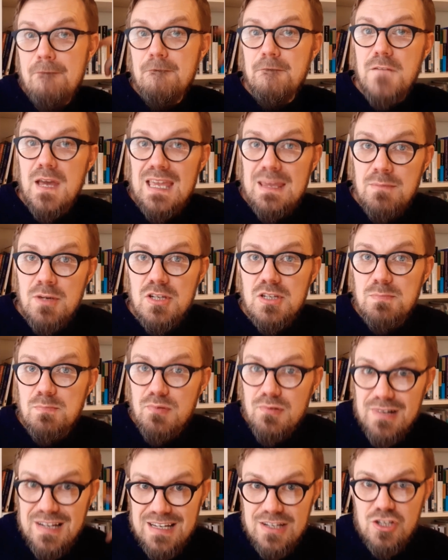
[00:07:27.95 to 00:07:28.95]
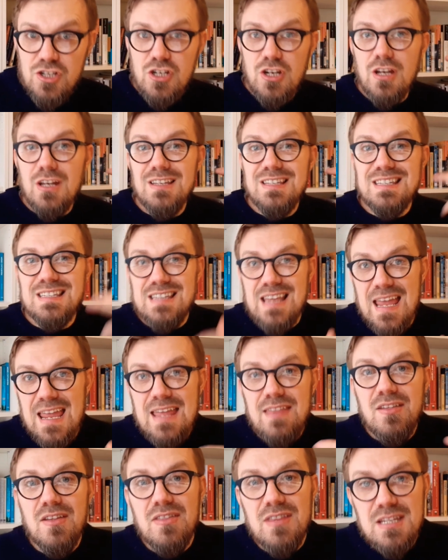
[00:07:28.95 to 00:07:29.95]
famous preacher say
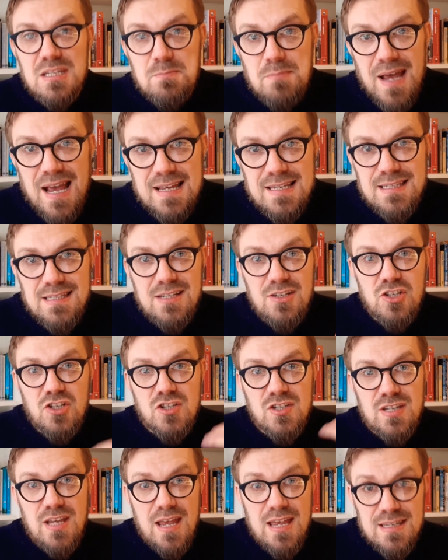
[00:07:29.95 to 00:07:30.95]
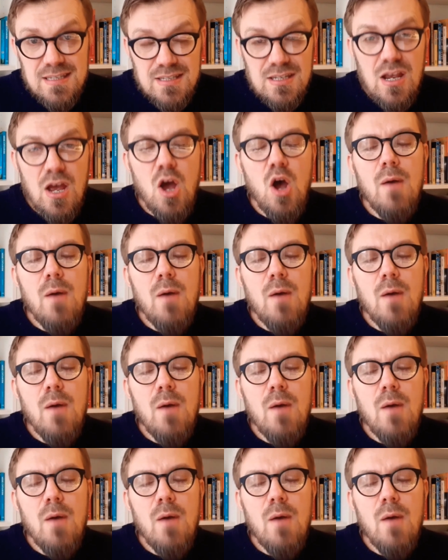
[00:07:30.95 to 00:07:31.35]
that this passage says?